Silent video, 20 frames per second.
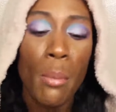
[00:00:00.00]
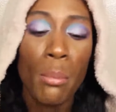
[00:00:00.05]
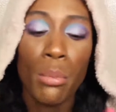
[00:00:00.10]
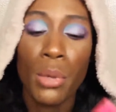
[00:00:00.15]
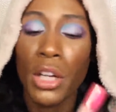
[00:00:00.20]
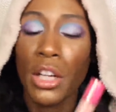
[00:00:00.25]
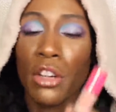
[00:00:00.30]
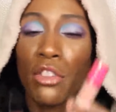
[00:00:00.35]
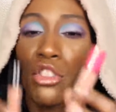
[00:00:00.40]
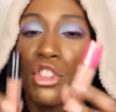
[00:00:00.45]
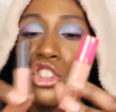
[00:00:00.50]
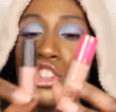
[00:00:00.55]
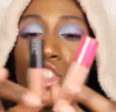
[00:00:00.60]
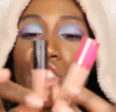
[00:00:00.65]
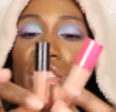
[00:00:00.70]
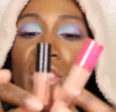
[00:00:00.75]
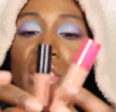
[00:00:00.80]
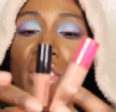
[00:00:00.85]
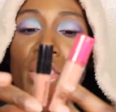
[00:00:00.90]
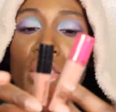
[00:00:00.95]
But if you're
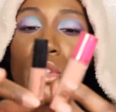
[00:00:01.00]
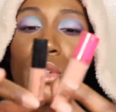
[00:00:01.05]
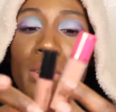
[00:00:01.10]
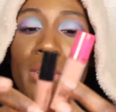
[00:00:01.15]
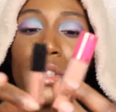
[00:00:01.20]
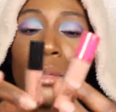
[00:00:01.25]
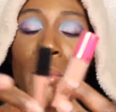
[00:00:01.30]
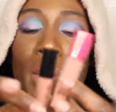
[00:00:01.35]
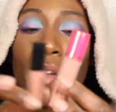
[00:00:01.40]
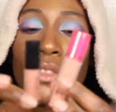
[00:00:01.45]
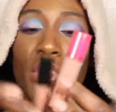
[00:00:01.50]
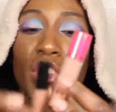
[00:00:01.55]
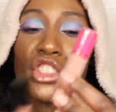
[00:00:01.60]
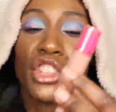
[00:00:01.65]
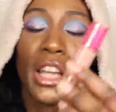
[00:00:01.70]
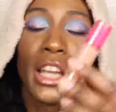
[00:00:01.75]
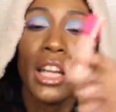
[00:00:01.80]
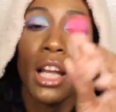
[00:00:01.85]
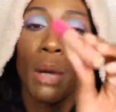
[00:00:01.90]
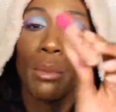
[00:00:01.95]
just curious about the
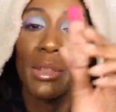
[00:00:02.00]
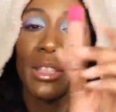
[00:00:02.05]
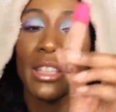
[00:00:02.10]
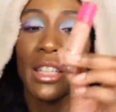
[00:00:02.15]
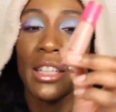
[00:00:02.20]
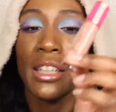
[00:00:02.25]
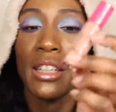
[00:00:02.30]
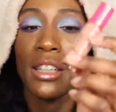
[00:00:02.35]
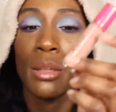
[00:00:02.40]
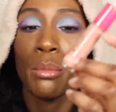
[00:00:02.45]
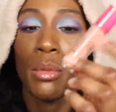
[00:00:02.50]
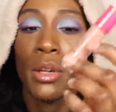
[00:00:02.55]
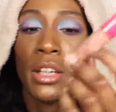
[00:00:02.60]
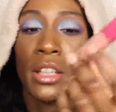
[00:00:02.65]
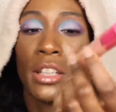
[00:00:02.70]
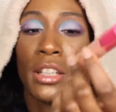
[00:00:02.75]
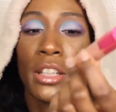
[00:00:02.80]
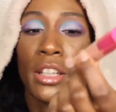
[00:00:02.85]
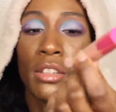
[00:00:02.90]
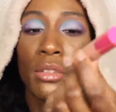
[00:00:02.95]
shade, I would say get the
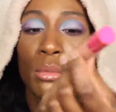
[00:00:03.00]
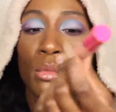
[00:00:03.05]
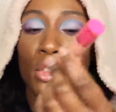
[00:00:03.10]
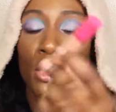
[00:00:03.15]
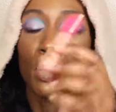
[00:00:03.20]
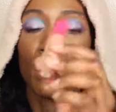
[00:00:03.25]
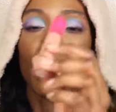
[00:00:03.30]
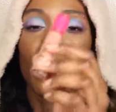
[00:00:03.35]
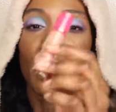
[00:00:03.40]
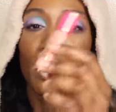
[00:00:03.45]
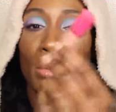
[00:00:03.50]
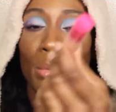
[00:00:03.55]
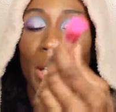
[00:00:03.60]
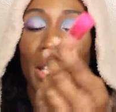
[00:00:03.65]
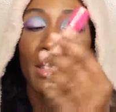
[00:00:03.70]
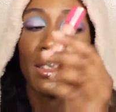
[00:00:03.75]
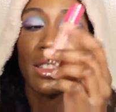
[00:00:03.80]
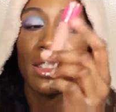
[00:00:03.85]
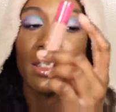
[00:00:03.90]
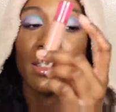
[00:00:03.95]
Barely There from Juvia's
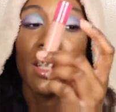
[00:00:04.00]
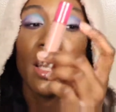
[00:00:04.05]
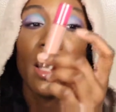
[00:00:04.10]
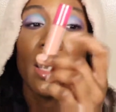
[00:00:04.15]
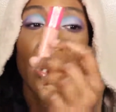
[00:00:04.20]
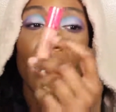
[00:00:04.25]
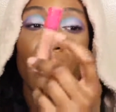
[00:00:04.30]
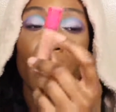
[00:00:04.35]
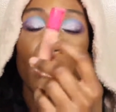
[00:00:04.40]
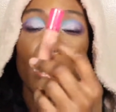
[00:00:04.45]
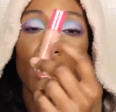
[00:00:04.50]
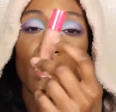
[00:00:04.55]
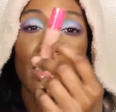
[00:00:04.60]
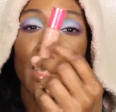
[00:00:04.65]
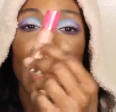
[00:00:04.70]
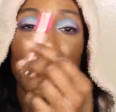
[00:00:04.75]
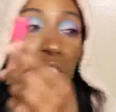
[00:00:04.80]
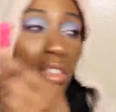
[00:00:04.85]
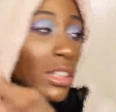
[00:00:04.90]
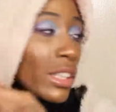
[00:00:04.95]
Place, because it feels
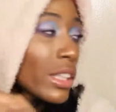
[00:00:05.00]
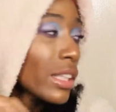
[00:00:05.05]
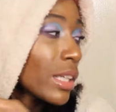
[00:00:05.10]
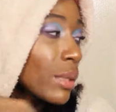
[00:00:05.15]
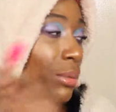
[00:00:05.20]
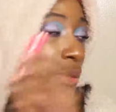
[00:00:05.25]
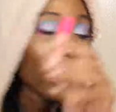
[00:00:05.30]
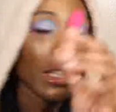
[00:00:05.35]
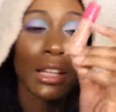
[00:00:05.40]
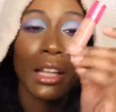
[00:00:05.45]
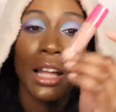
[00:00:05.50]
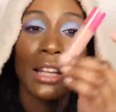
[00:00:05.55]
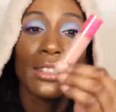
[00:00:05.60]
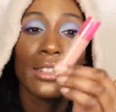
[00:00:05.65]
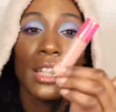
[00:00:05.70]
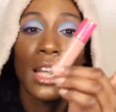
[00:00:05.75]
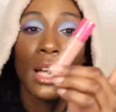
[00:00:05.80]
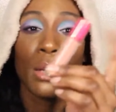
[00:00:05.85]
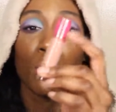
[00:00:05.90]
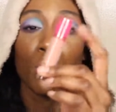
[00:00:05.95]
nice on the lips. And a lot of
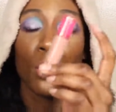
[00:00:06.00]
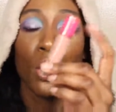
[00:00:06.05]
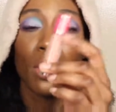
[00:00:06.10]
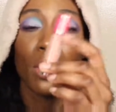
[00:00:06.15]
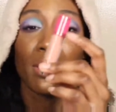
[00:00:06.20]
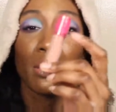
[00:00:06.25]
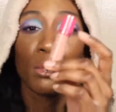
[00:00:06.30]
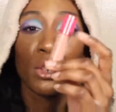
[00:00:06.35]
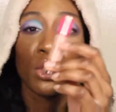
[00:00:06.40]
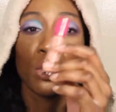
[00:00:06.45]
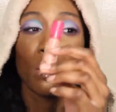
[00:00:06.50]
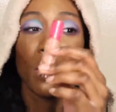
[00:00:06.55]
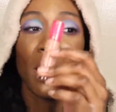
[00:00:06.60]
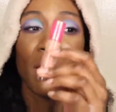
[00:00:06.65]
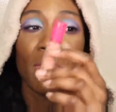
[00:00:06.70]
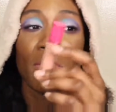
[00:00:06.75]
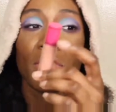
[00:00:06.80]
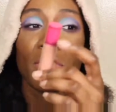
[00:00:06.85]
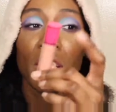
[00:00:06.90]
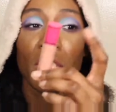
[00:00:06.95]
times when y'all see me do my
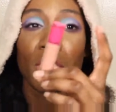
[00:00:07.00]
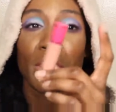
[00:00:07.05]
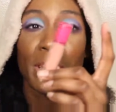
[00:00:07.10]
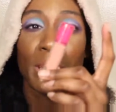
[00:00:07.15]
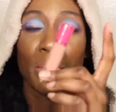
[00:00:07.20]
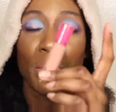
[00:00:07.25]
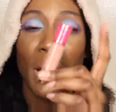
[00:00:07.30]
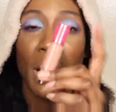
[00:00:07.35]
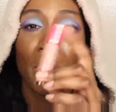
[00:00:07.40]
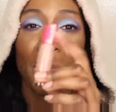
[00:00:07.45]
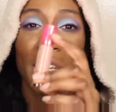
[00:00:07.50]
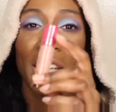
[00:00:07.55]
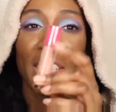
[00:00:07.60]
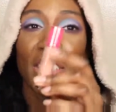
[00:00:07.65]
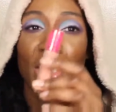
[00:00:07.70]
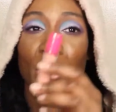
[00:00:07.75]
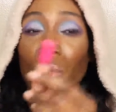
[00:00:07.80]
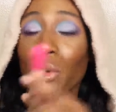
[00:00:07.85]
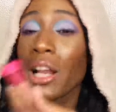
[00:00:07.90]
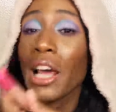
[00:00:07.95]
favorite lip
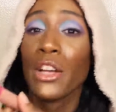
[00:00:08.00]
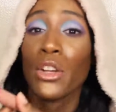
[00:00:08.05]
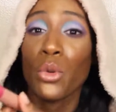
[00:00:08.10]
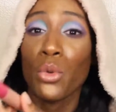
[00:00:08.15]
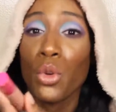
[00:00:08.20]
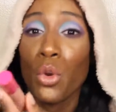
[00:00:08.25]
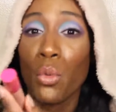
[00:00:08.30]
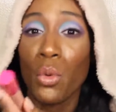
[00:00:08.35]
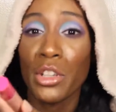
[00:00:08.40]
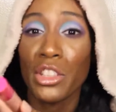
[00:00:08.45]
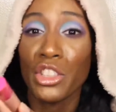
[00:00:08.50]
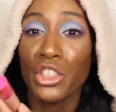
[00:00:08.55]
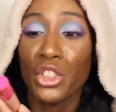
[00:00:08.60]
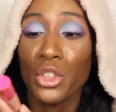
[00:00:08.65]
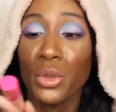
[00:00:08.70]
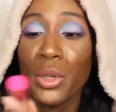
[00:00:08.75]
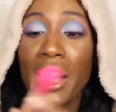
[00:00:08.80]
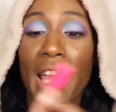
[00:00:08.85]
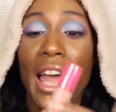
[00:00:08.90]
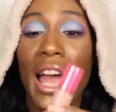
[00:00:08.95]
combination, when I don't know what to
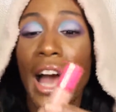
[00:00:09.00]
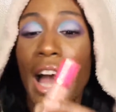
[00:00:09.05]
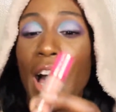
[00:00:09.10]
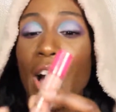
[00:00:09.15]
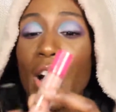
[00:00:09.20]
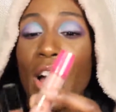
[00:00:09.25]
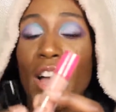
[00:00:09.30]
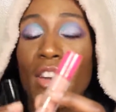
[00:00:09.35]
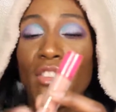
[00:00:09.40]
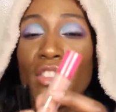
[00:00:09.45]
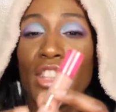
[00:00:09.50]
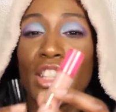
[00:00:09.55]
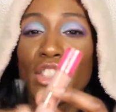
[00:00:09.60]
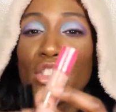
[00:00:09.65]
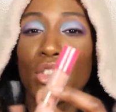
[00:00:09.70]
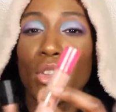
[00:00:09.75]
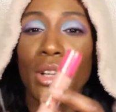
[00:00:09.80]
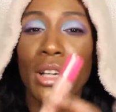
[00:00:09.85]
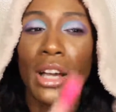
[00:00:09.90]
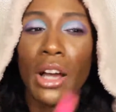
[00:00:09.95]
do, I'll have
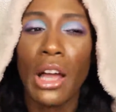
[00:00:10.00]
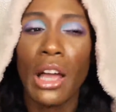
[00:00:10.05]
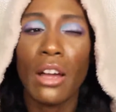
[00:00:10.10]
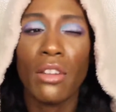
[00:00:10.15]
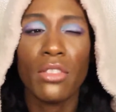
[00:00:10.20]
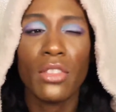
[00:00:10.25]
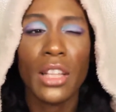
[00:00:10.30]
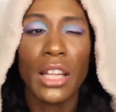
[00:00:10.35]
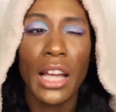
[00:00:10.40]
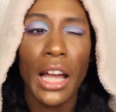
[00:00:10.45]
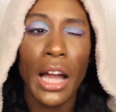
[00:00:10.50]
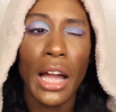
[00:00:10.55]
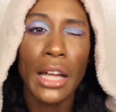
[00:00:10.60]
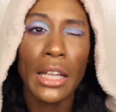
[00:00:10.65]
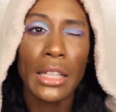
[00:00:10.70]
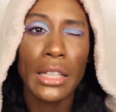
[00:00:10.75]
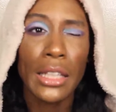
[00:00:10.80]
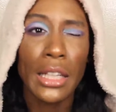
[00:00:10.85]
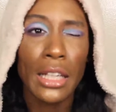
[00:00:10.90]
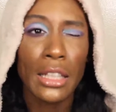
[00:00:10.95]
this on. I'll have the
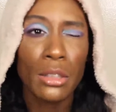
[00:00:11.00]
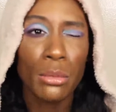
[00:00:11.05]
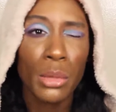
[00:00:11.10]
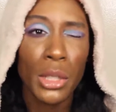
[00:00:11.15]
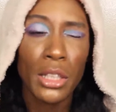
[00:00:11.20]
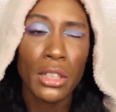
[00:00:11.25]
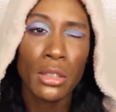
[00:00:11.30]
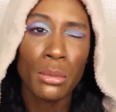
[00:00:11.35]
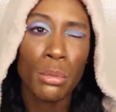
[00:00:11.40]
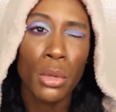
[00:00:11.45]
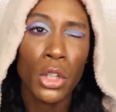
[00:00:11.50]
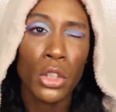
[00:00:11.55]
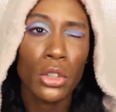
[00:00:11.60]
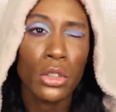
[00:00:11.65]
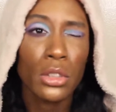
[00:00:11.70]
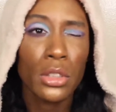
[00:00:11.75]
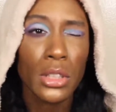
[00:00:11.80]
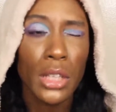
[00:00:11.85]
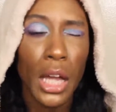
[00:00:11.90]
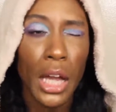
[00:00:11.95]
Kylie Cosmetics
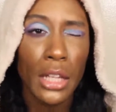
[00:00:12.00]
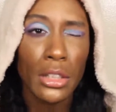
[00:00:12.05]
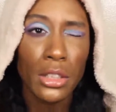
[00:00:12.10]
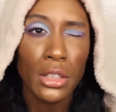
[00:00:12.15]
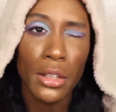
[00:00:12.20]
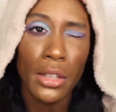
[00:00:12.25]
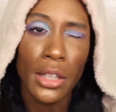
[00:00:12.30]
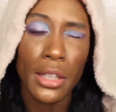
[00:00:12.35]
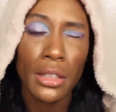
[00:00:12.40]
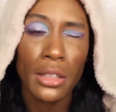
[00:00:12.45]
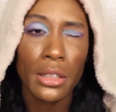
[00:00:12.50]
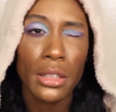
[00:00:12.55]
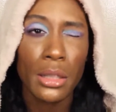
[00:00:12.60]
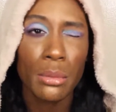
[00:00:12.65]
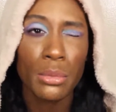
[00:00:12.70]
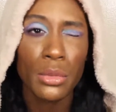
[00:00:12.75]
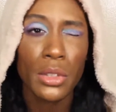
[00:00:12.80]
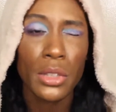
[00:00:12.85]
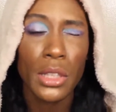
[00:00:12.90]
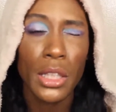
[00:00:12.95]
Butterscotch, I think,
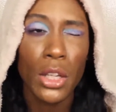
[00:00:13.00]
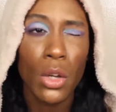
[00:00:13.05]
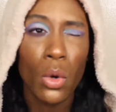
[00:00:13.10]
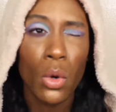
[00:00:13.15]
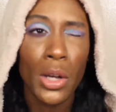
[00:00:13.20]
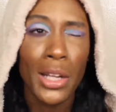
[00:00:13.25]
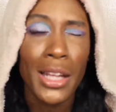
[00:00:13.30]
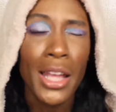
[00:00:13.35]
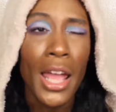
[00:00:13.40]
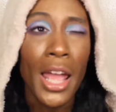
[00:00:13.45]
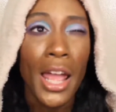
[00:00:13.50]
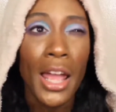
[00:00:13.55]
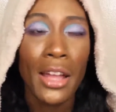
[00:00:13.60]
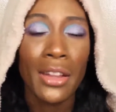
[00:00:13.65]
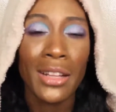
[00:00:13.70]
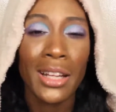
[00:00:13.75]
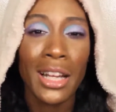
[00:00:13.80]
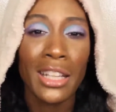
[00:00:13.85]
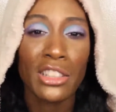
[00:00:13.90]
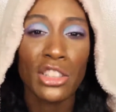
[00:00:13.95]
lipstick on.
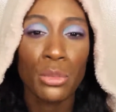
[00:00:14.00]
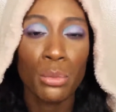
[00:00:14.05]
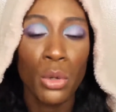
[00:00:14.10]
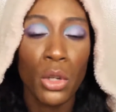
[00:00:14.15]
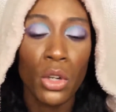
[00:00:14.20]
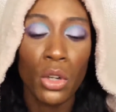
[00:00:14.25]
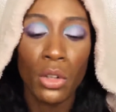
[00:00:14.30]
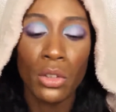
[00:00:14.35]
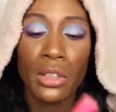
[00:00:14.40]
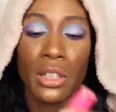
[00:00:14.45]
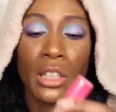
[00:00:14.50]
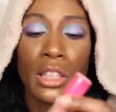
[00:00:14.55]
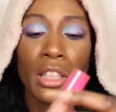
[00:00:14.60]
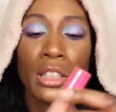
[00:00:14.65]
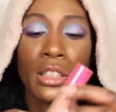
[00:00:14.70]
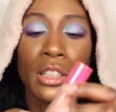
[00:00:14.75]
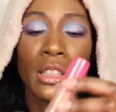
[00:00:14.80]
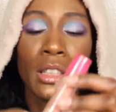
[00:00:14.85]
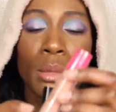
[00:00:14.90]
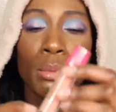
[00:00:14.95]
And then I just put on the
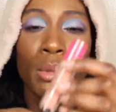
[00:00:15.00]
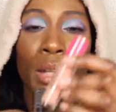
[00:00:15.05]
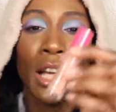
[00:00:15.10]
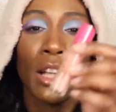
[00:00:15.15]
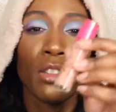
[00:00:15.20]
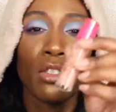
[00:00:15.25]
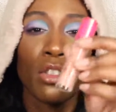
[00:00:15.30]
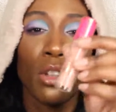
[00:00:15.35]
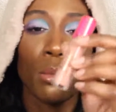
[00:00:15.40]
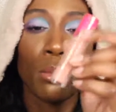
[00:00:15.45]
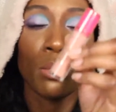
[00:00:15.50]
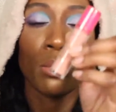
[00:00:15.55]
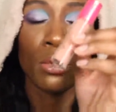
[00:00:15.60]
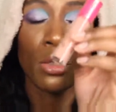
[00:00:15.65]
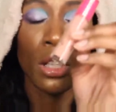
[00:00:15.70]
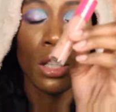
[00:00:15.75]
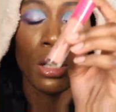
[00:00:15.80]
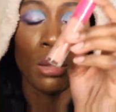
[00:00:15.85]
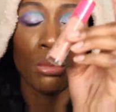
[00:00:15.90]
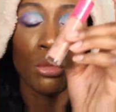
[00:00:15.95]
lip liner from
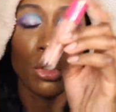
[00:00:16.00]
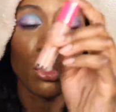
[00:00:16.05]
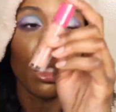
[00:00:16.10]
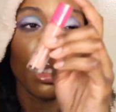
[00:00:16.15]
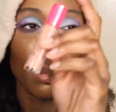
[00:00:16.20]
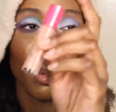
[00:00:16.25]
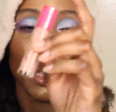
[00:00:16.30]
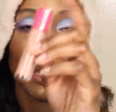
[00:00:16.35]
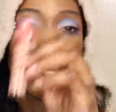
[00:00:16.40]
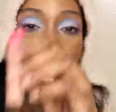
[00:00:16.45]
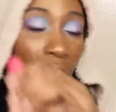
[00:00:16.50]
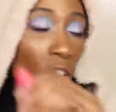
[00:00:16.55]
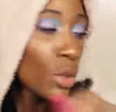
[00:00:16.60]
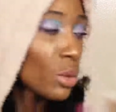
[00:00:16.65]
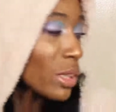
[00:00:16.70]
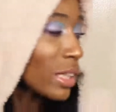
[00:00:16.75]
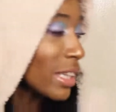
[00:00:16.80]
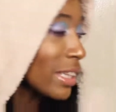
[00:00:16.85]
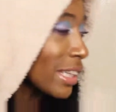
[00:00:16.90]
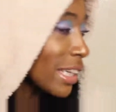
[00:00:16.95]
um, Juvia's Place and Cola, and